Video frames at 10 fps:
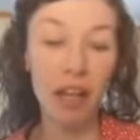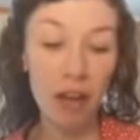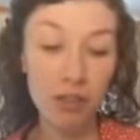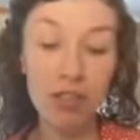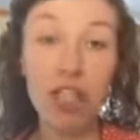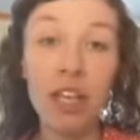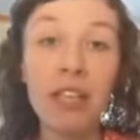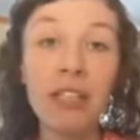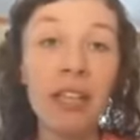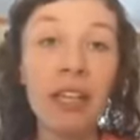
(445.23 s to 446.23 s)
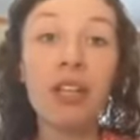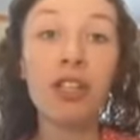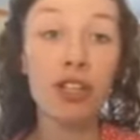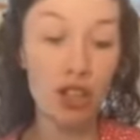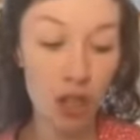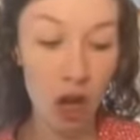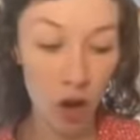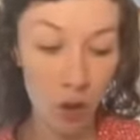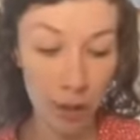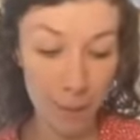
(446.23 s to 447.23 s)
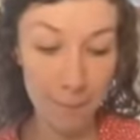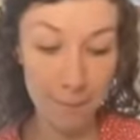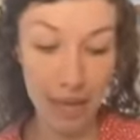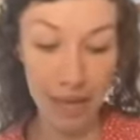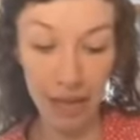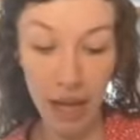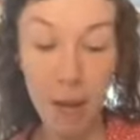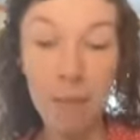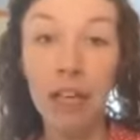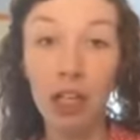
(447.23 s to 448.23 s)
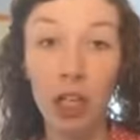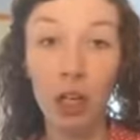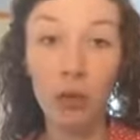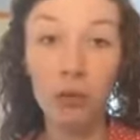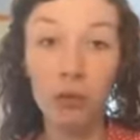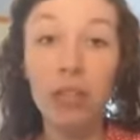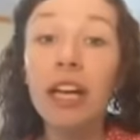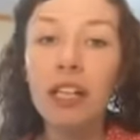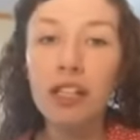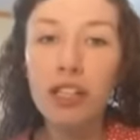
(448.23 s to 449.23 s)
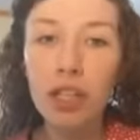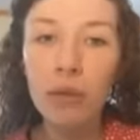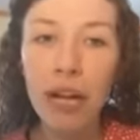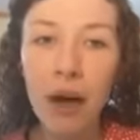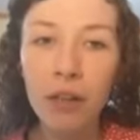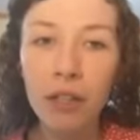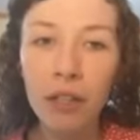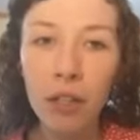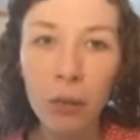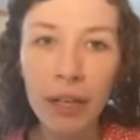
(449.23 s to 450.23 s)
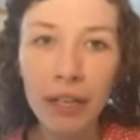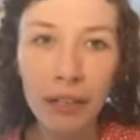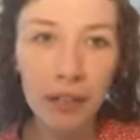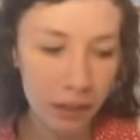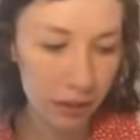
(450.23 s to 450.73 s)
Kels, she is getting so big. I'm like, girl, can you slow down a little bit?